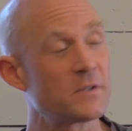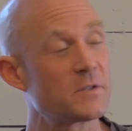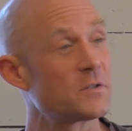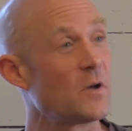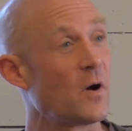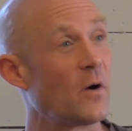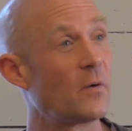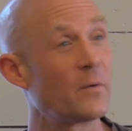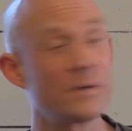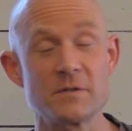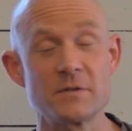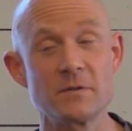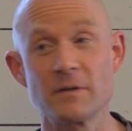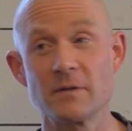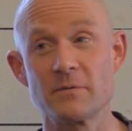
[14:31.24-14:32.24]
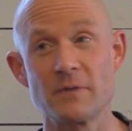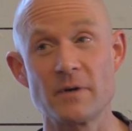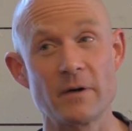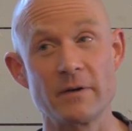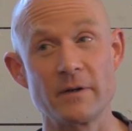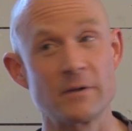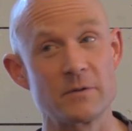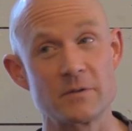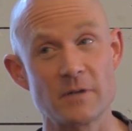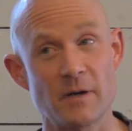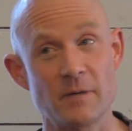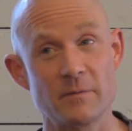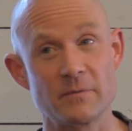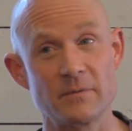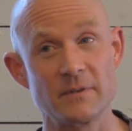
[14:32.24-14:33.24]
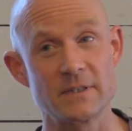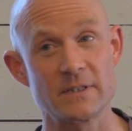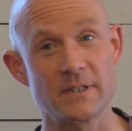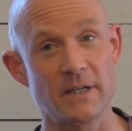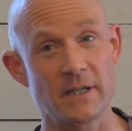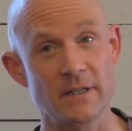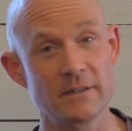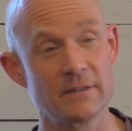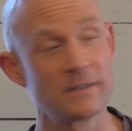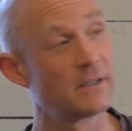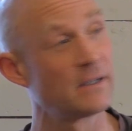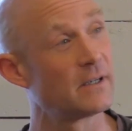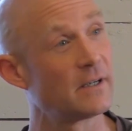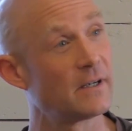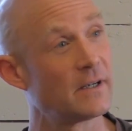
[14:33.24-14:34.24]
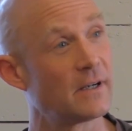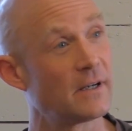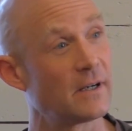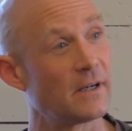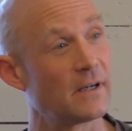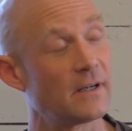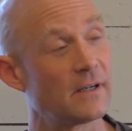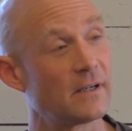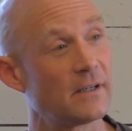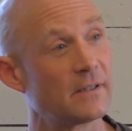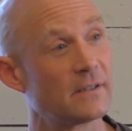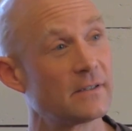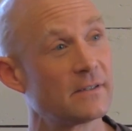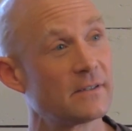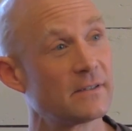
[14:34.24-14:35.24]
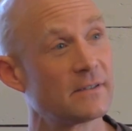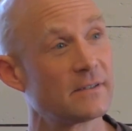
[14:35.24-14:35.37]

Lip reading: The snow is doing a very good job of glistening as